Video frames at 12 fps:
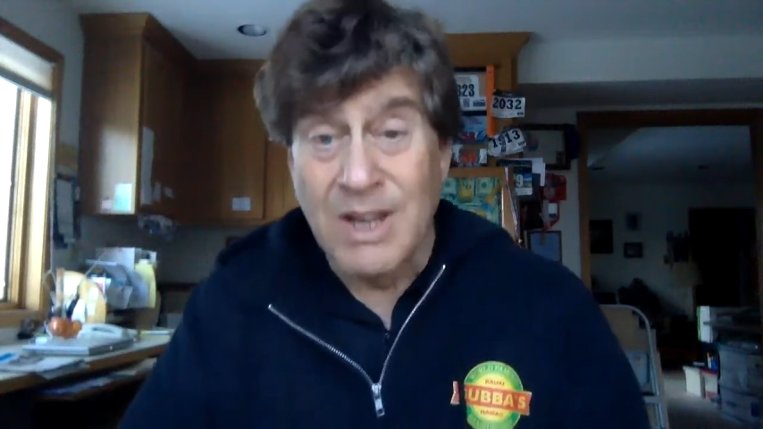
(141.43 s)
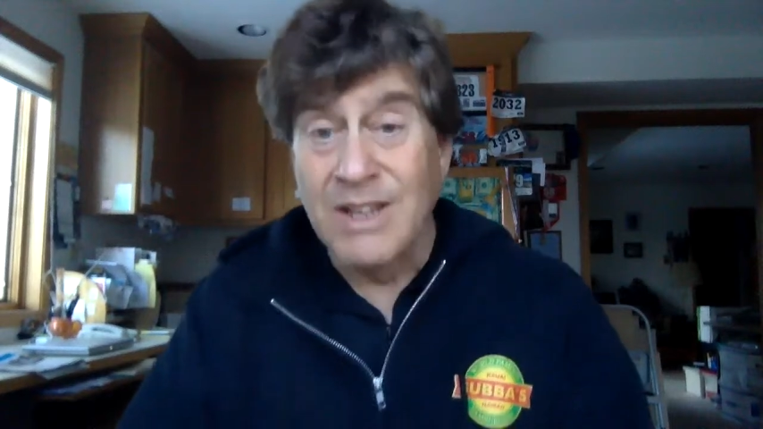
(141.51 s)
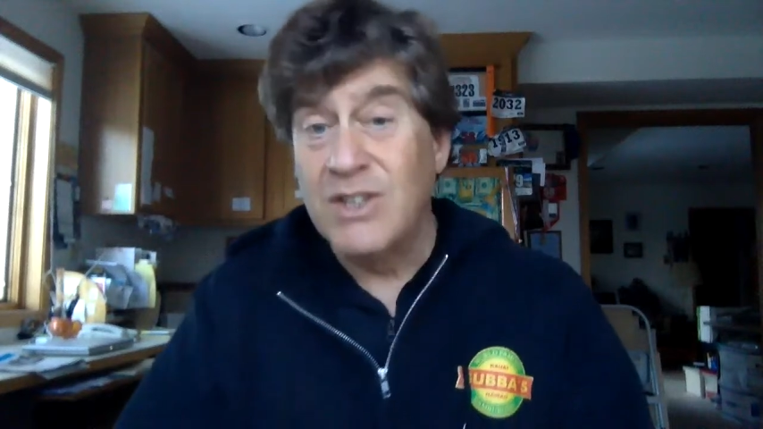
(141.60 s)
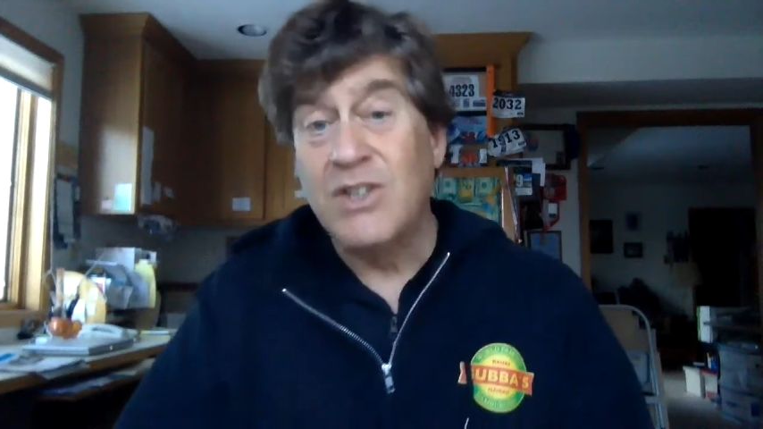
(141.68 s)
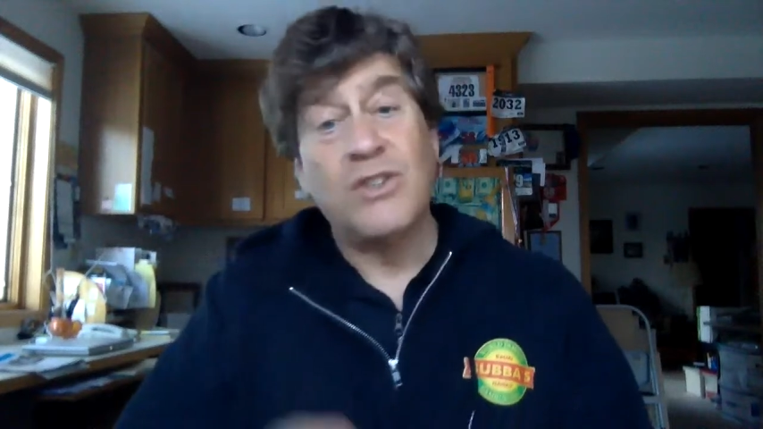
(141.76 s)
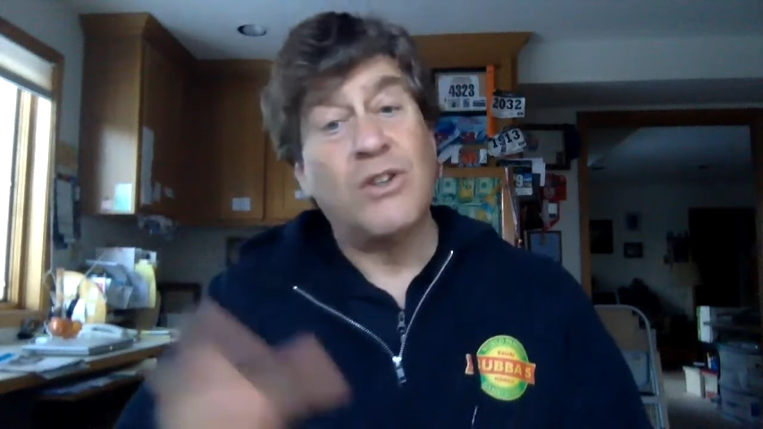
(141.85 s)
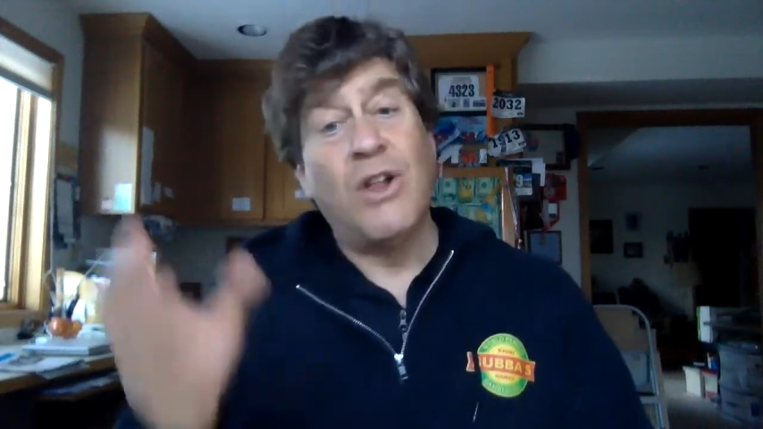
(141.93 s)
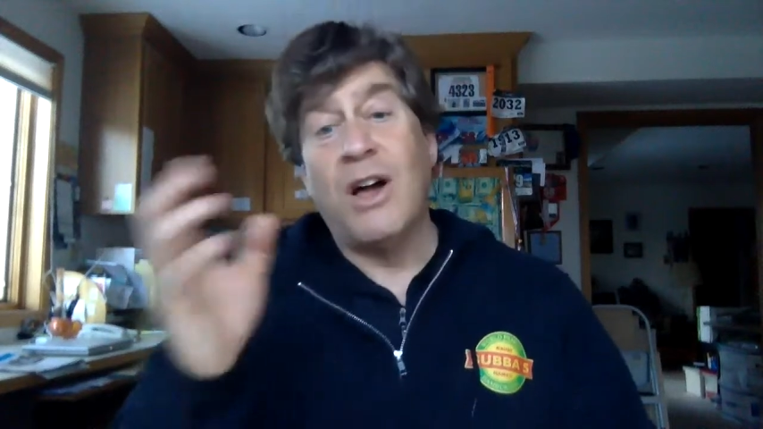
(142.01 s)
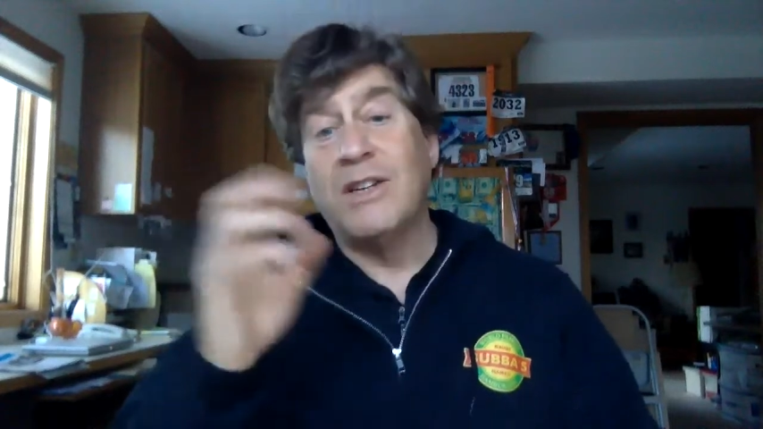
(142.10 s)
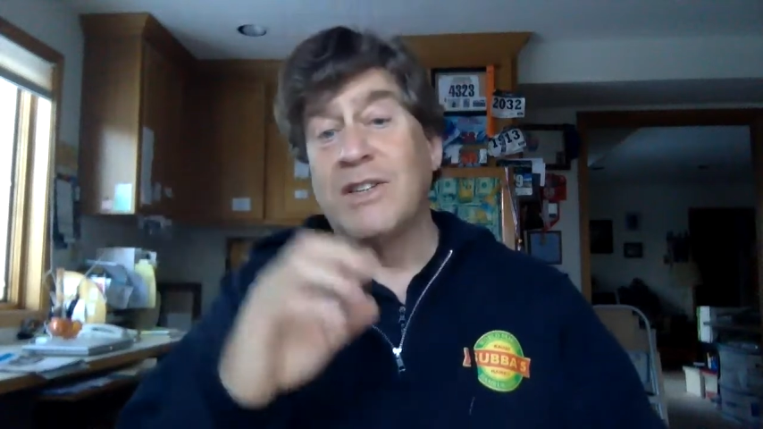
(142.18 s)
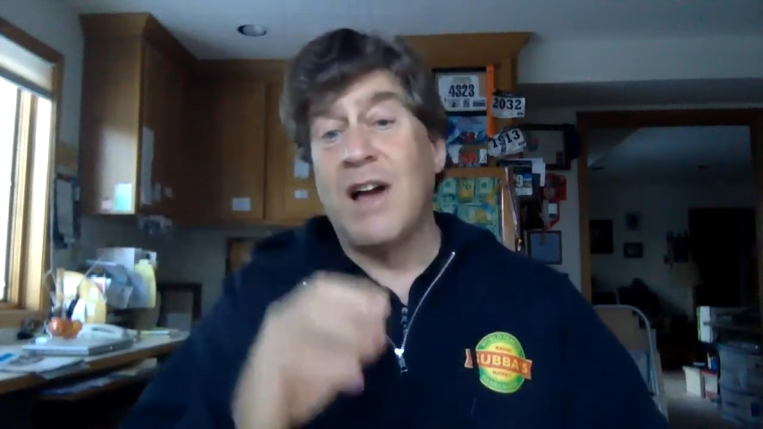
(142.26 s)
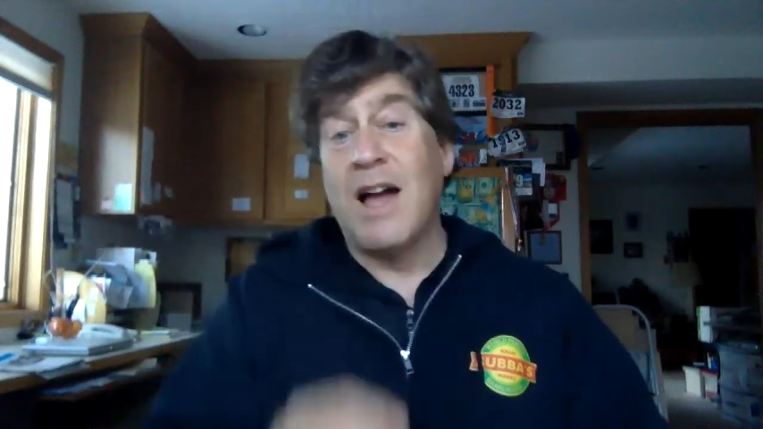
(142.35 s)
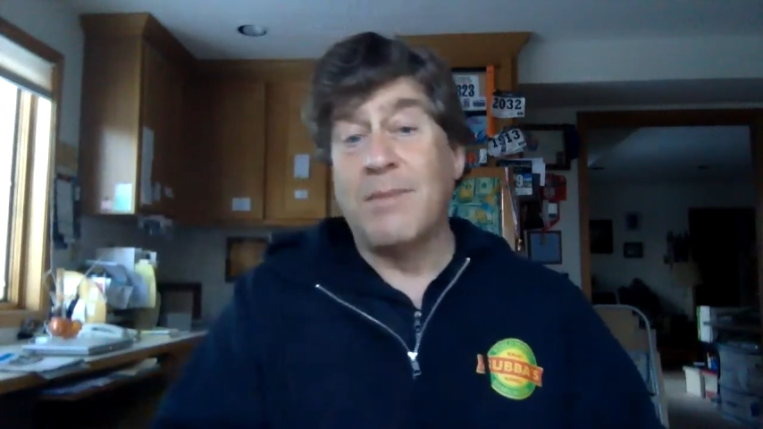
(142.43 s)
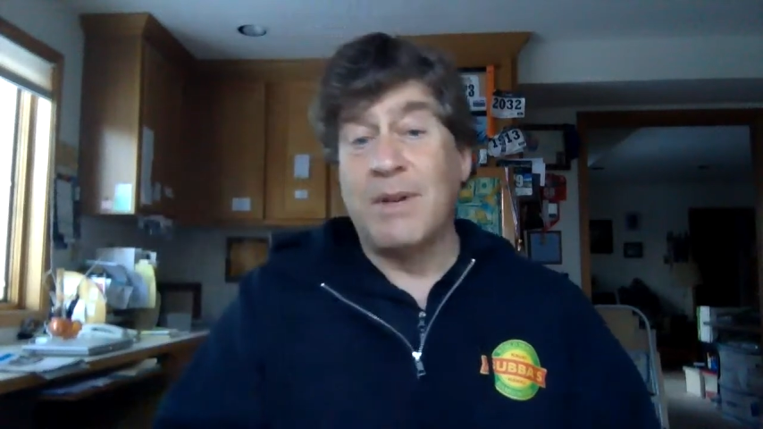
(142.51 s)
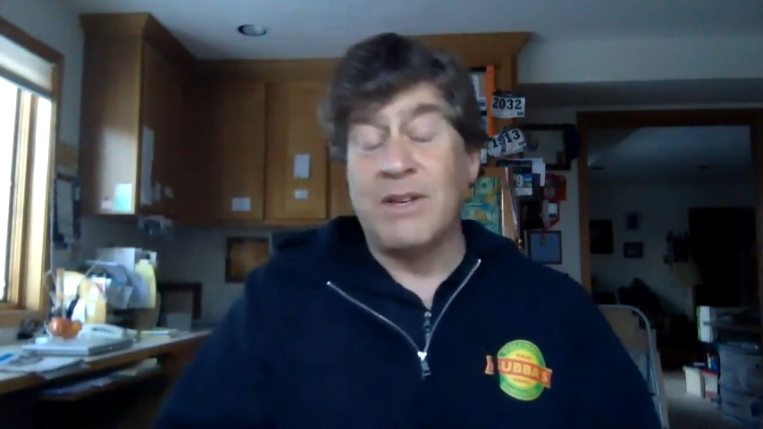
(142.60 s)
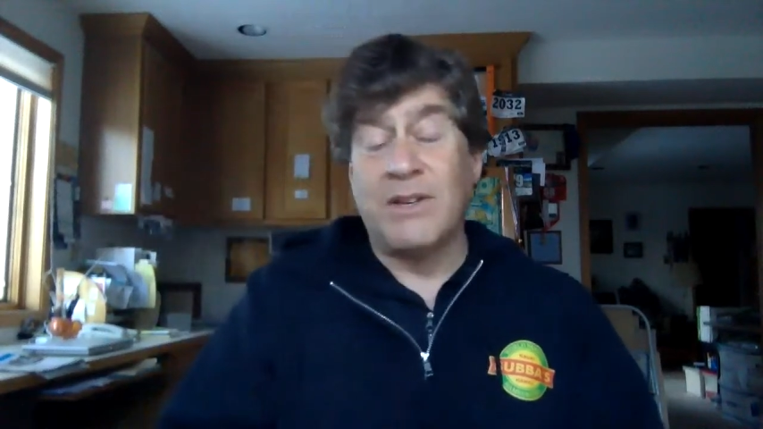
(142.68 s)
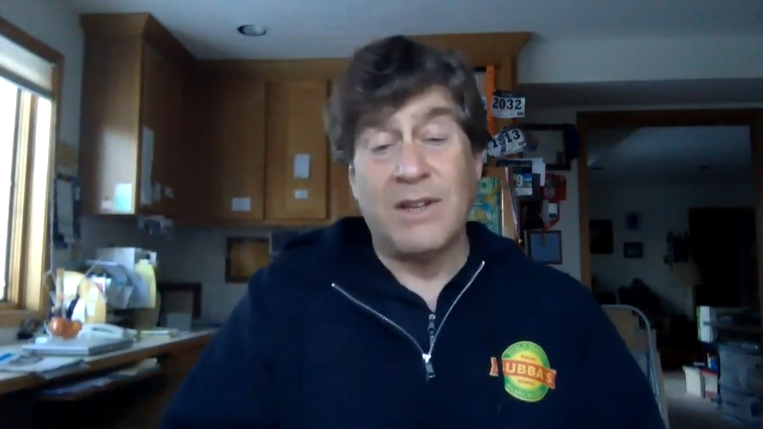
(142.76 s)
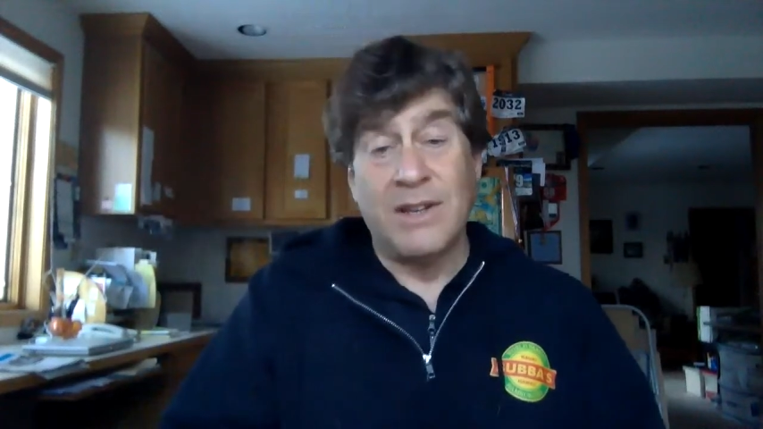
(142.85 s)
This is Claude
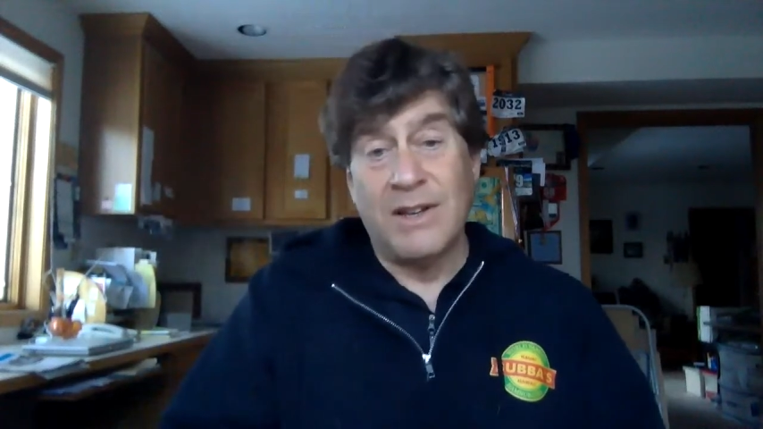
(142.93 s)
Diamond